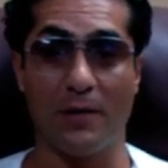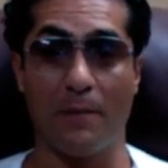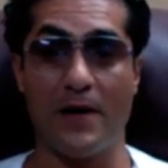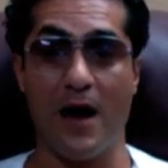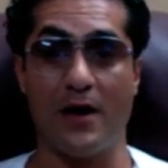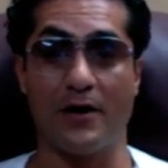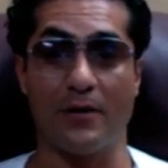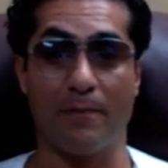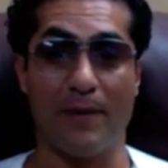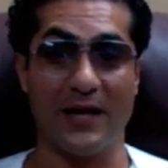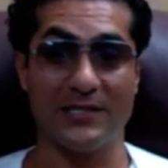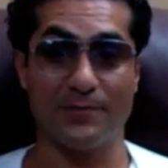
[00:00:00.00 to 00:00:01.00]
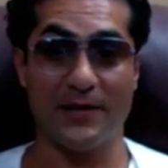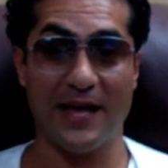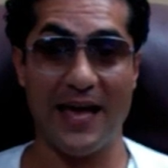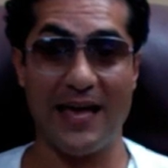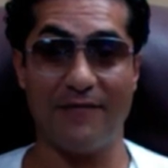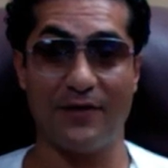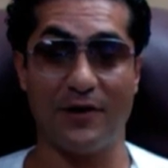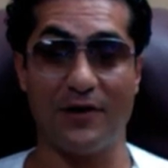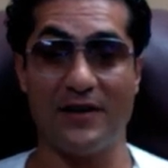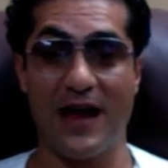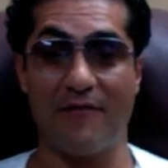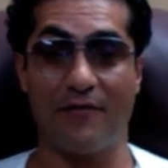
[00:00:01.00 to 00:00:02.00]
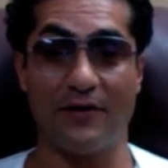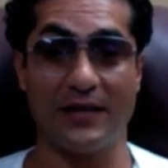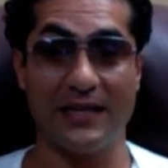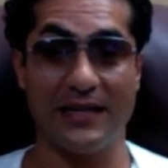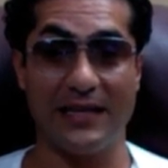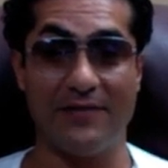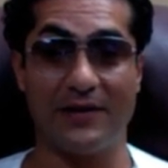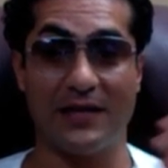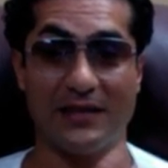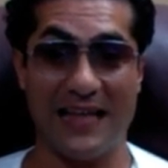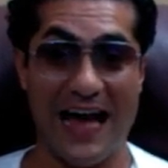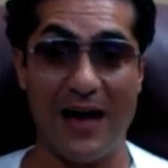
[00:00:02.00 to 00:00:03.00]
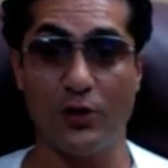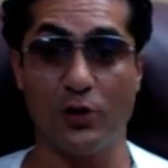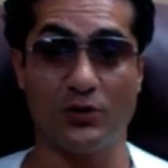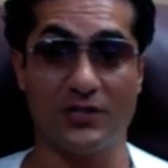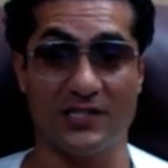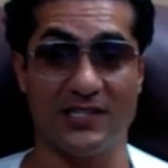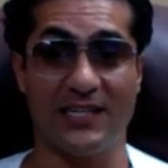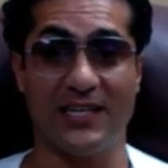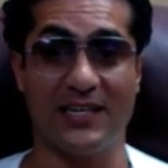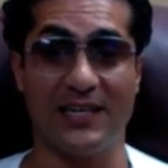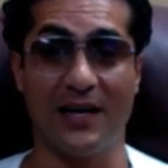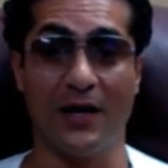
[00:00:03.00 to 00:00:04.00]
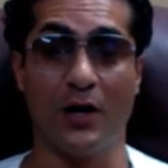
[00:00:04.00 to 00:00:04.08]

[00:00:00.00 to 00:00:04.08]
and be on her best behavior and never even allow you to see,